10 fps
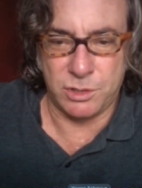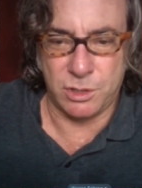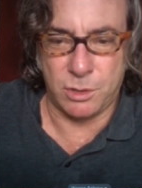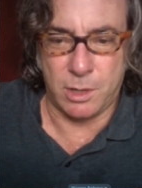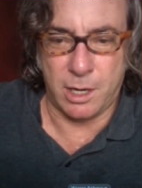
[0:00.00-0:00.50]

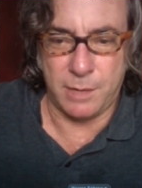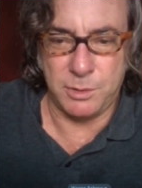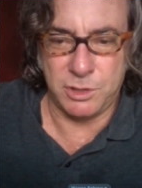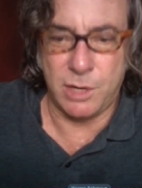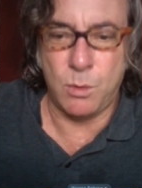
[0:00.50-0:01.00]
So I
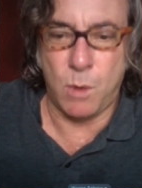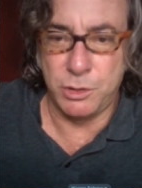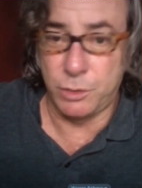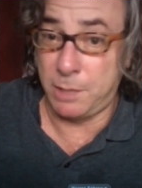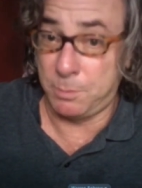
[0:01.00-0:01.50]
would say
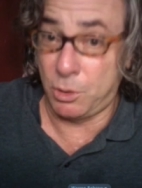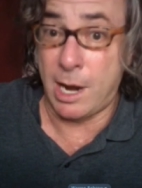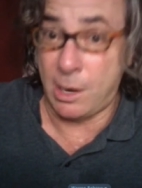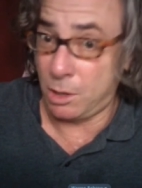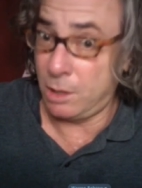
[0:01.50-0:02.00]
1 drink per
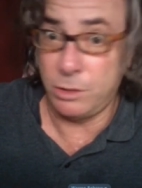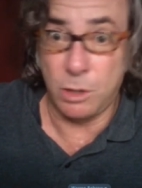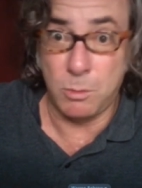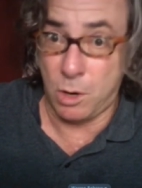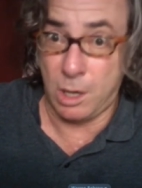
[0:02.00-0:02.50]
hour,
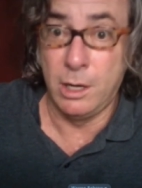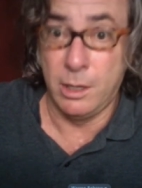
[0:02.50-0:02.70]
no more.